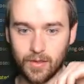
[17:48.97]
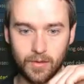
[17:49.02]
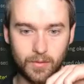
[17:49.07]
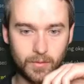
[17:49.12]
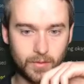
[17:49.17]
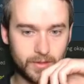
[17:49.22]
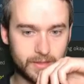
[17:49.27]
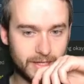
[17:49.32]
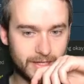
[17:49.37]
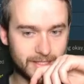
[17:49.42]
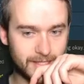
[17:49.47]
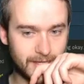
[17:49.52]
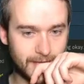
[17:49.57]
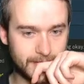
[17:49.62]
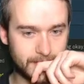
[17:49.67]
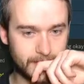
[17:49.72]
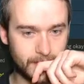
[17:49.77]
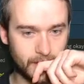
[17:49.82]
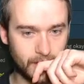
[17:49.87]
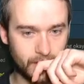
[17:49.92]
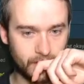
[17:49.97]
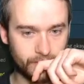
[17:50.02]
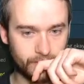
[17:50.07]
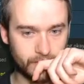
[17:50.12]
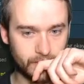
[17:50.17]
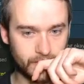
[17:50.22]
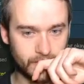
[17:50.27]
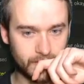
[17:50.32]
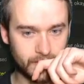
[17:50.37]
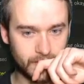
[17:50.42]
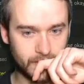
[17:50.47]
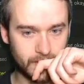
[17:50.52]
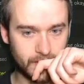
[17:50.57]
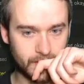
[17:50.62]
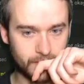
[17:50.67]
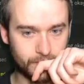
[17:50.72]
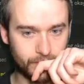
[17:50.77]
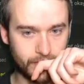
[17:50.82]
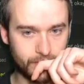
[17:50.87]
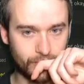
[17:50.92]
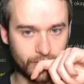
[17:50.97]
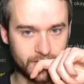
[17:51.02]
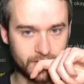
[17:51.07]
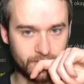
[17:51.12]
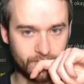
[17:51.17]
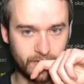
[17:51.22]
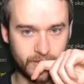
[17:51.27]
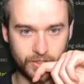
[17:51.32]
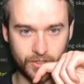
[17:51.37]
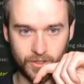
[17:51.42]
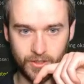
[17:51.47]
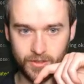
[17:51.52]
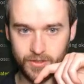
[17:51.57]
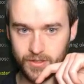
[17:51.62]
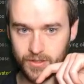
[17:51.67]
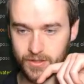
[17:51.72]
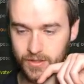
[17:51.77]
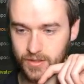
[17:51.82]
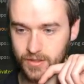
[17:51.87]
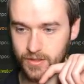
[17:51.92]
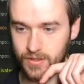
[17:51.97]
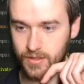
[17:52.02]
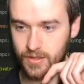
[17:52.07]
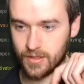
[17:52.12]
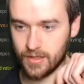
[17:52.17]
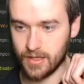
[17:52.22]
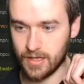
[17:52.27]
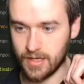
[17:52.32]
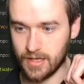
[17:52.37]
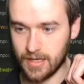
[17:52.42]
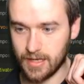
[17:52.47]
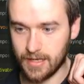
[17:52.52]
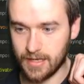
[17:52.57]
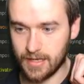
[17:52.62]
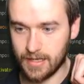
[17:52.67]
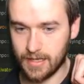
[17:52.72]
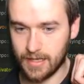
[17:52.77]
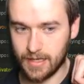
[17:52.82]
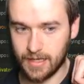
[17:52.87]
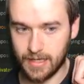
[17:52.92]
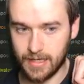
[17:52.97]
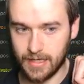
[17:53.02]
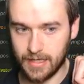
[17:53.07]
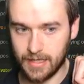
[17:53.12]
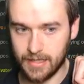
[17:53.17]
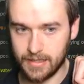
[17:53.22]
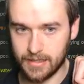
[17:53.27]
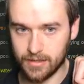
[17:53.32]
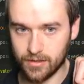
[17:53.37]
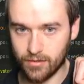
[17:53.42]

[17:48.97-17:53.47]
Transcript: We're going to take Sensi off and bring Brozovic on and